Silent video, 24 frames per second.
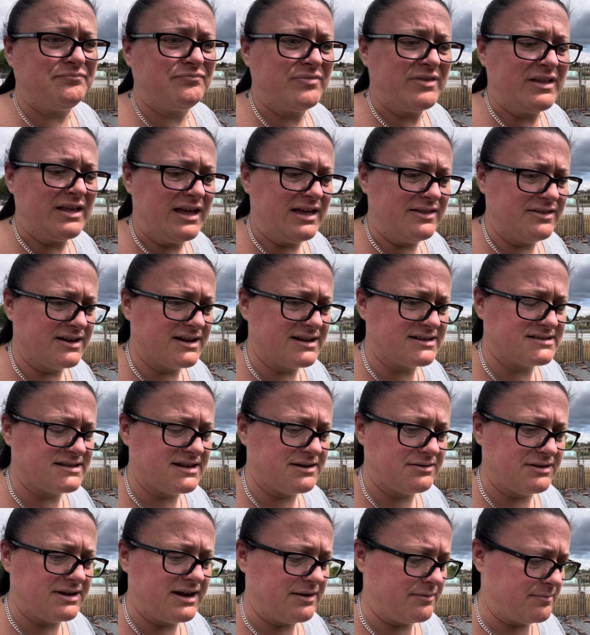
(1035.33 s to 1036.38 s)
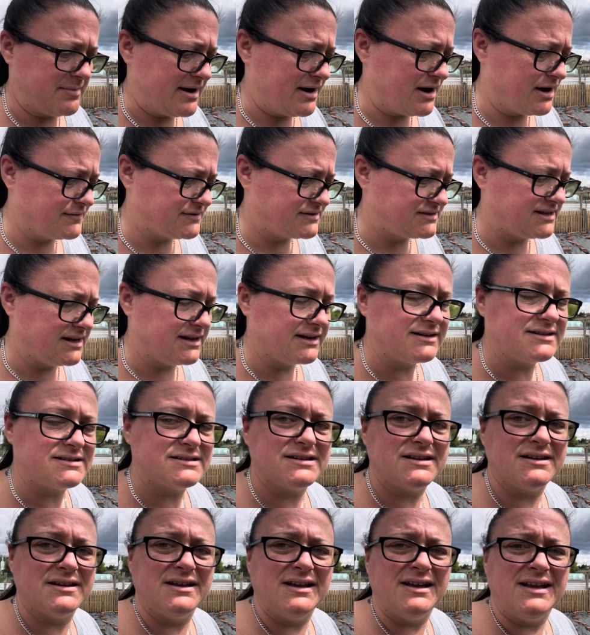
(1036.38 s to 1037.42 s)
I think I said it, yeah, about 6:30.
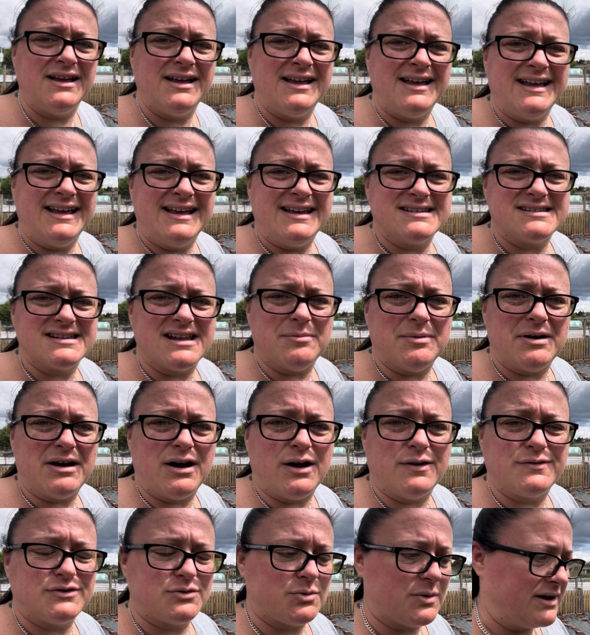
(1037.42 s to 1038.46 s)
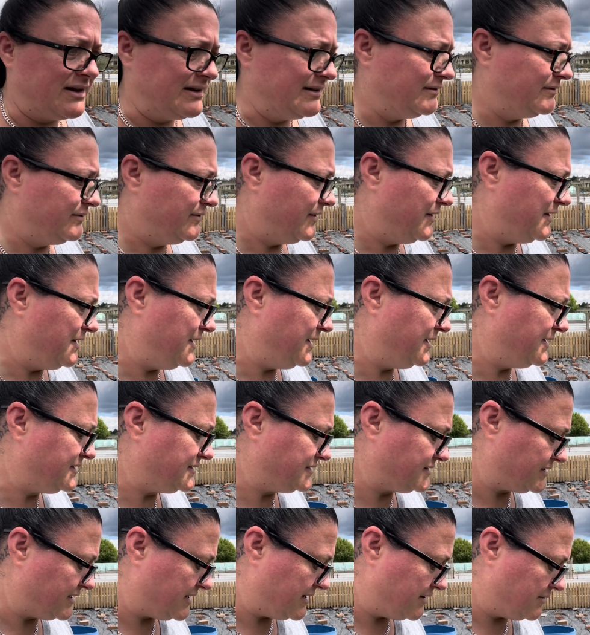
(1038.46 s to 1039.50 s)
It's now about 12:30.
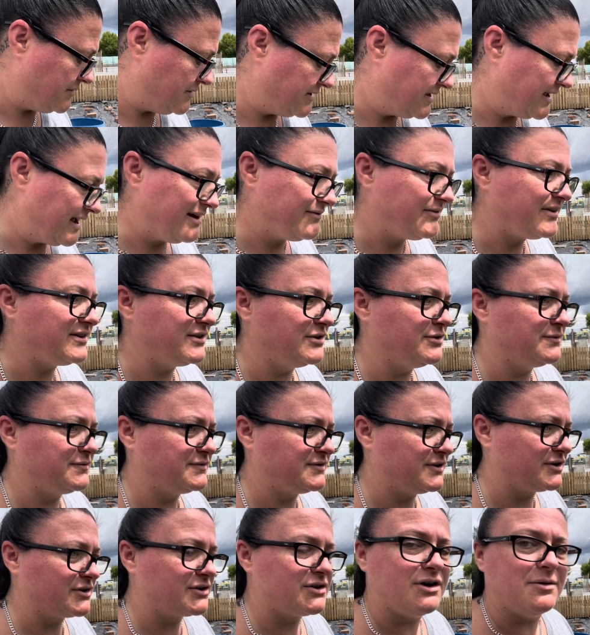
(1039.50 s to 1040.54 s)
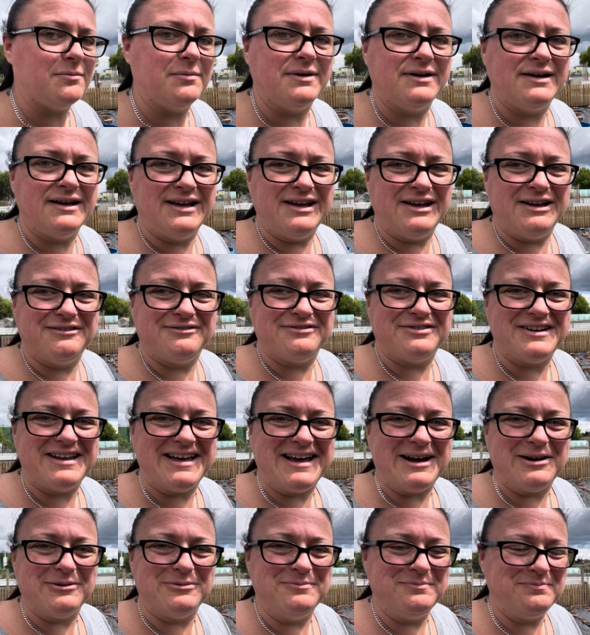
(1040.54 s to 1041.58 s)
So yeah, I've had enough.com for
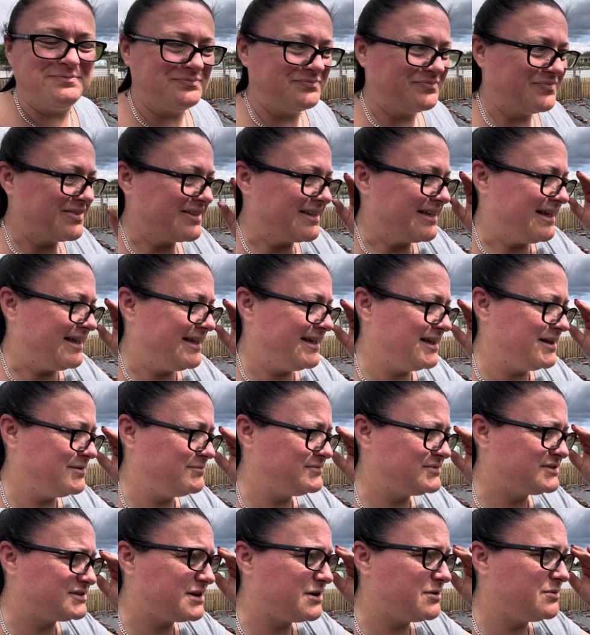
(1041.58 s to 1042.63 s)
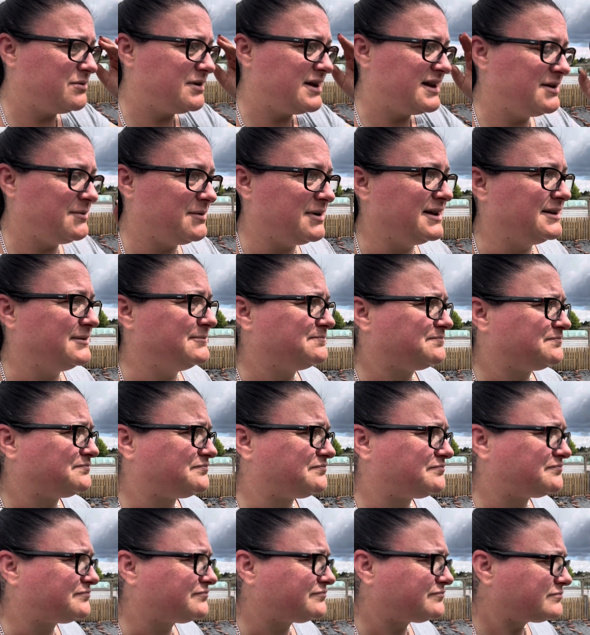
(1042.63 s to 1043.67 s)
now. So anyway,
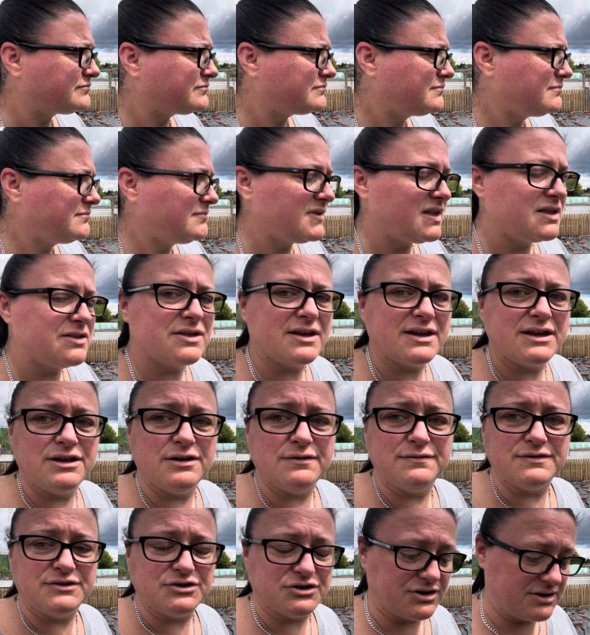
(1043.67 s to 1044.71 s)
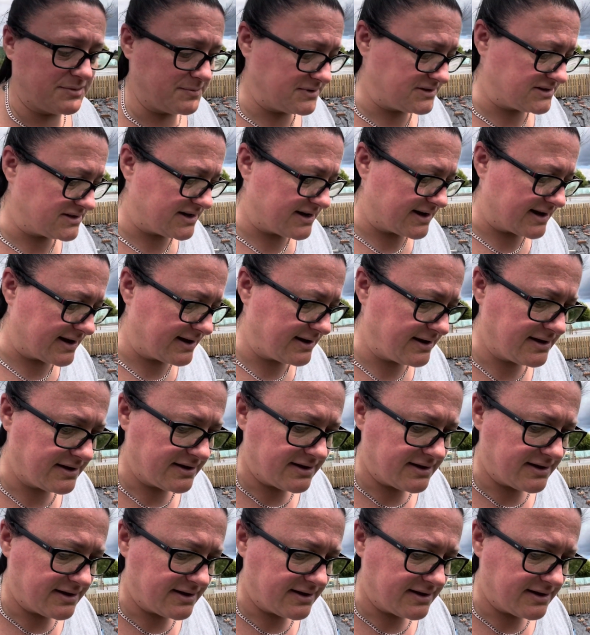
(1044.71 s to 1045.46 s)
thank you for joining me today.